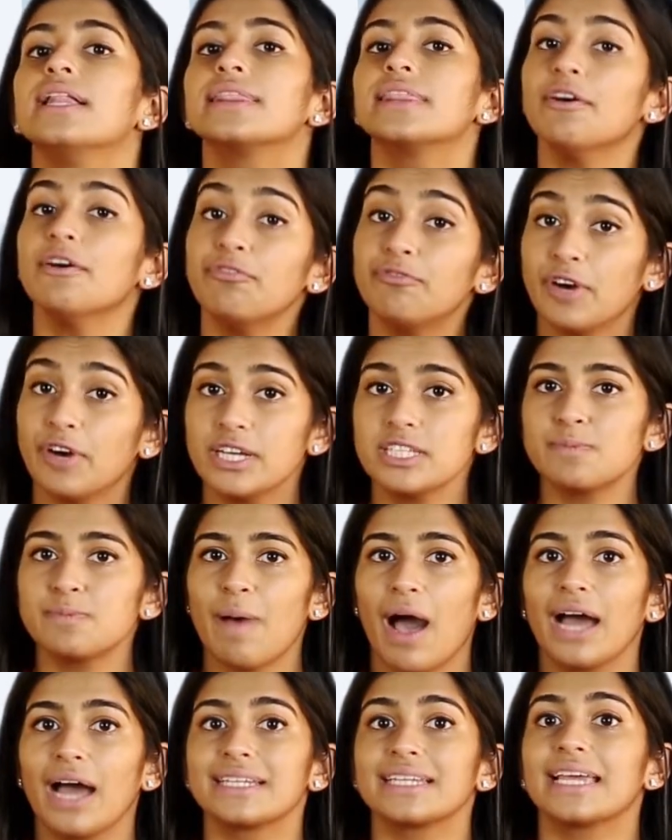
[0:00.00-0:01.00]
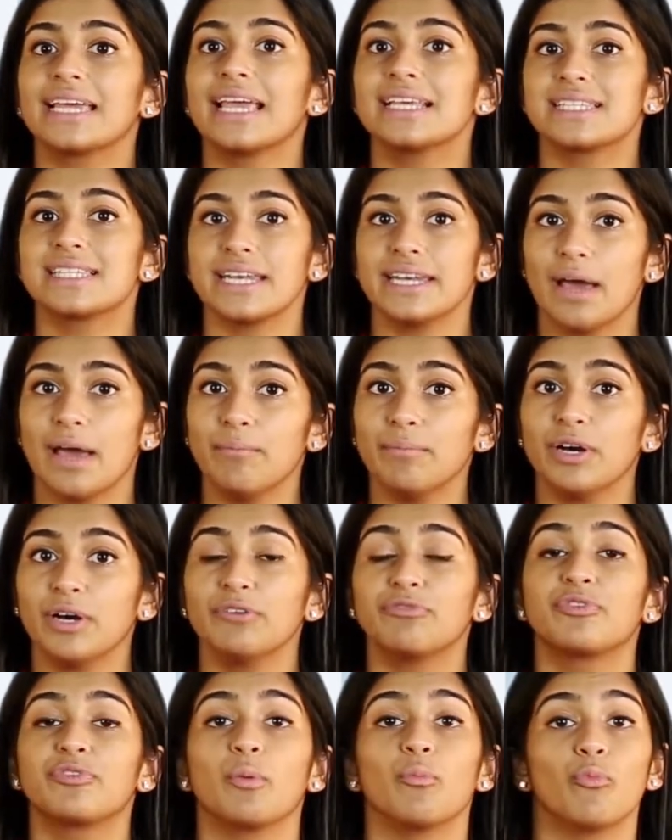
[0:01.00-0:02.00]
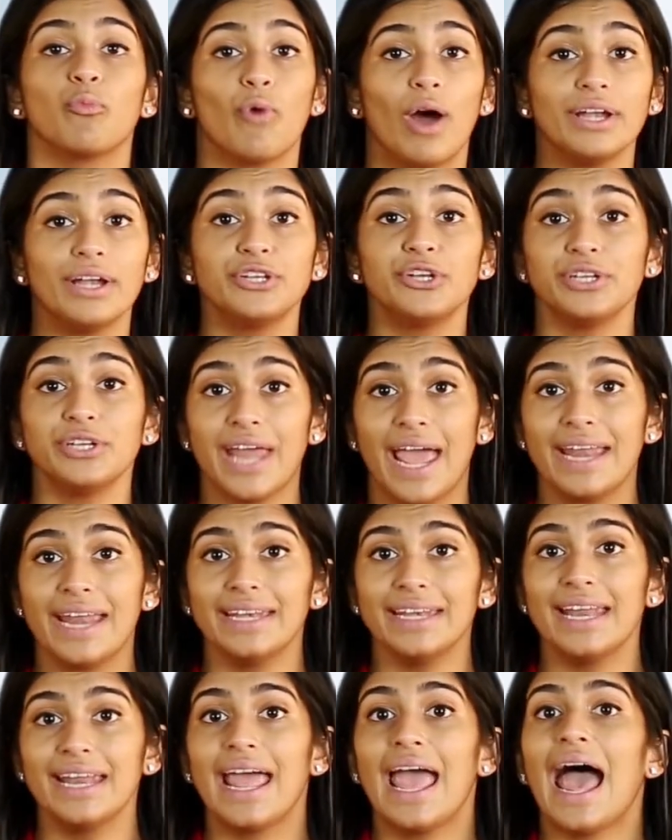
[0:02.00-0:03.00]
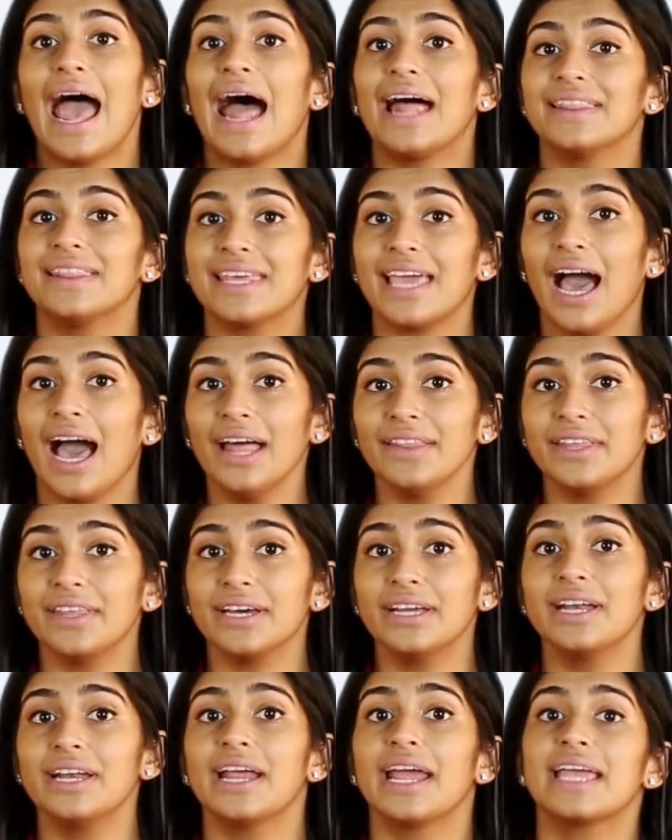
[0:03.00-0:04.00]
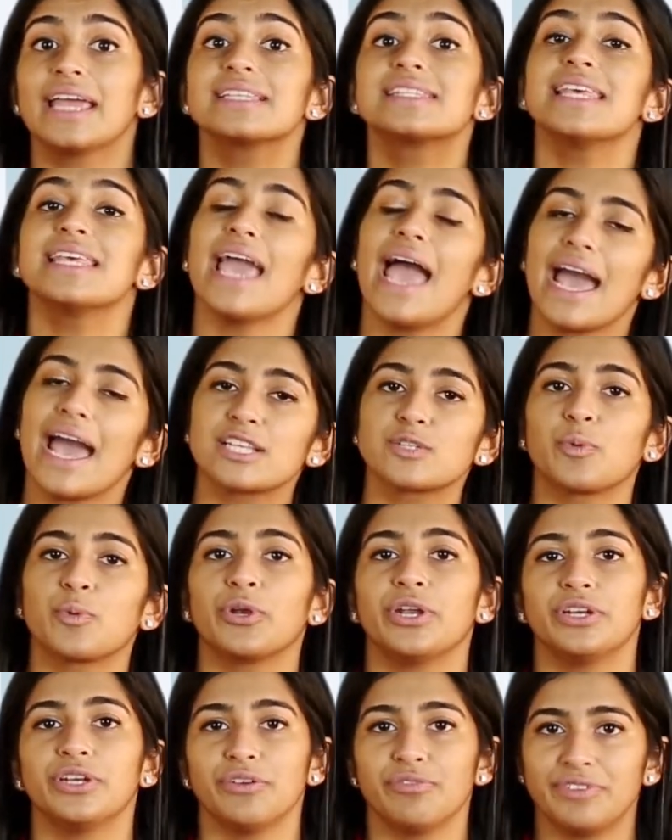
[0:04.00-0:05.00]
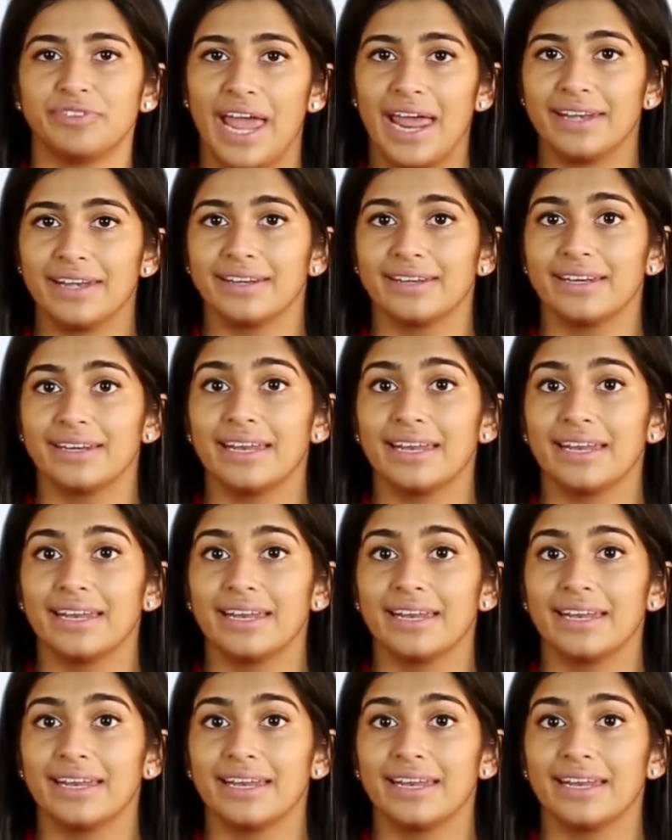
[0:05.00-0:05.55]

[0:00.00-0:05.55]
The first part is a number from 1 to 10 and the other is the exponent of 10.